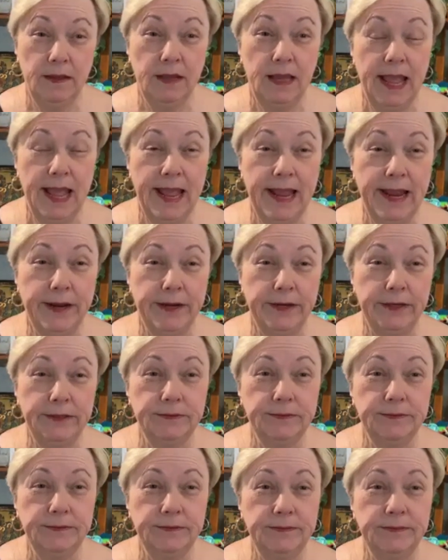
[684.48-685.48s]
air,
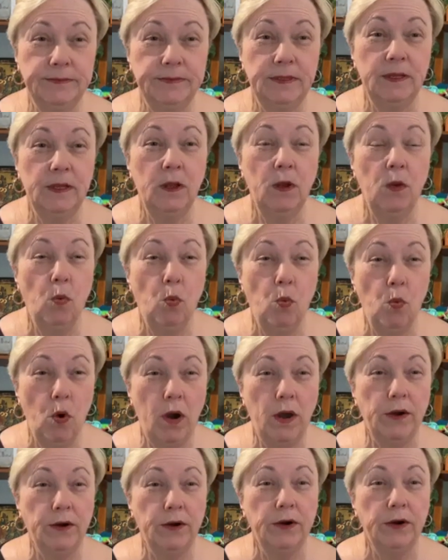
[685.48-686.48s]

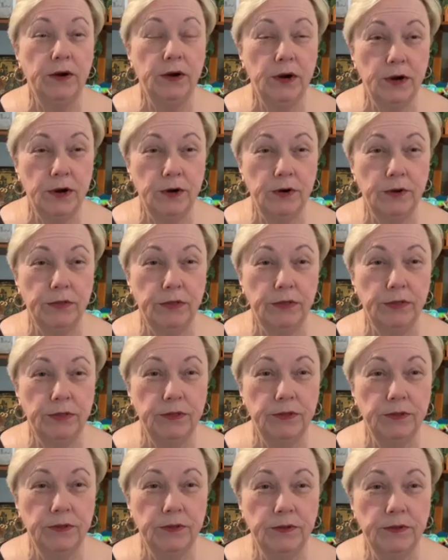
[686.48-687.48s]
water, earth.
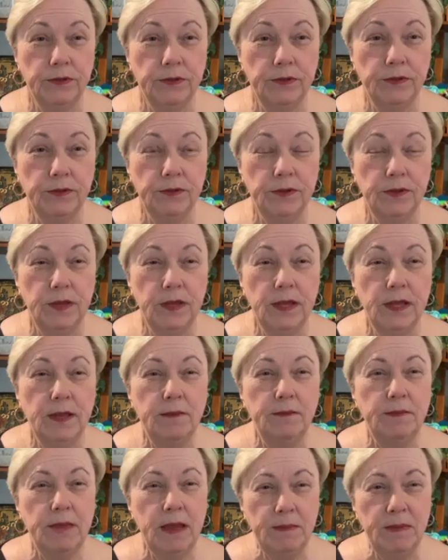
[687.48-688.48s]

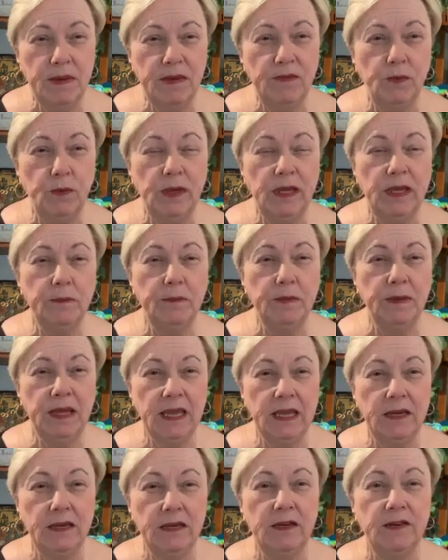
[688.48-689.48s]
Maybe if we could
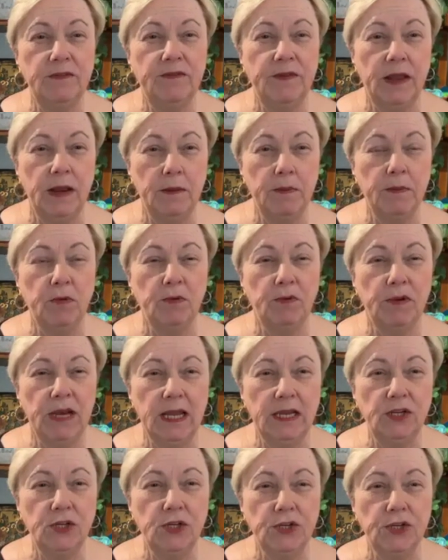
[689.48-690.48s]
begin to develop a
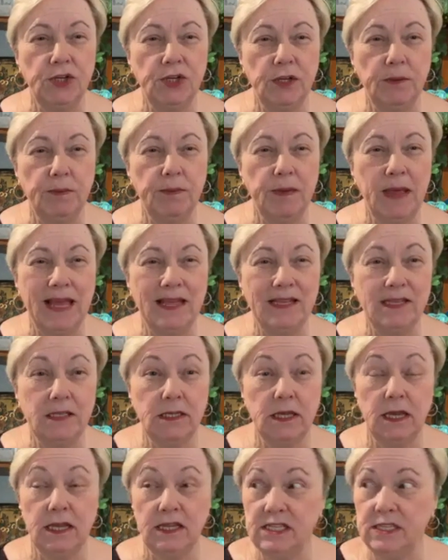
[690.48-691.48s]
relationship as
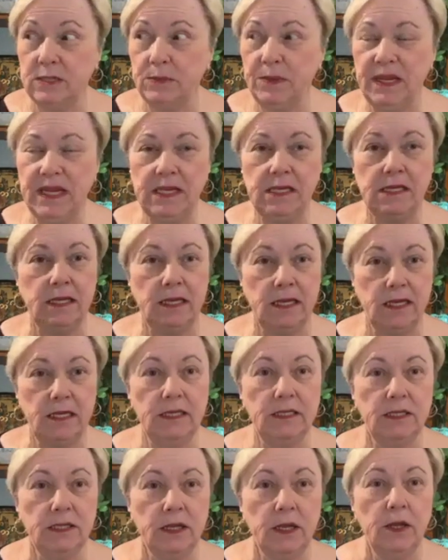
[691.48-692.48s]
a
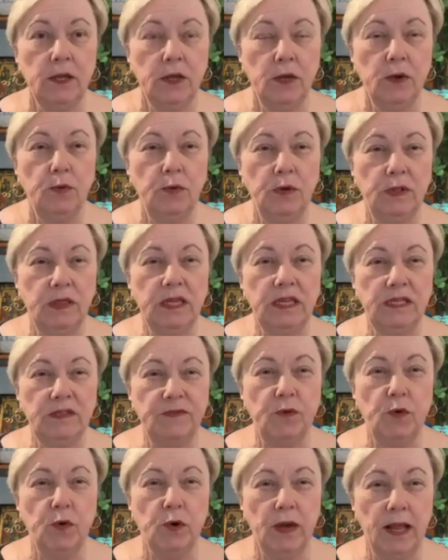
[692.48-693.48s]
species with these
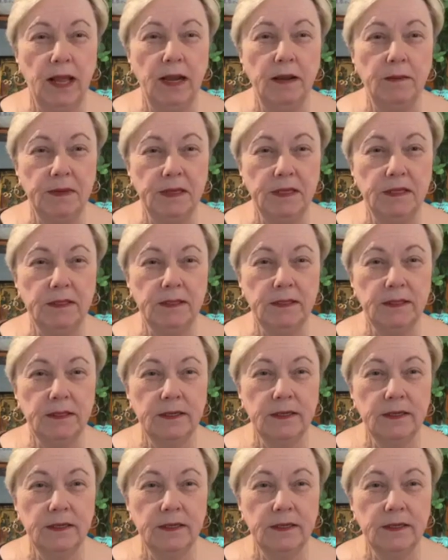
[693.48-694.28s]
four elements,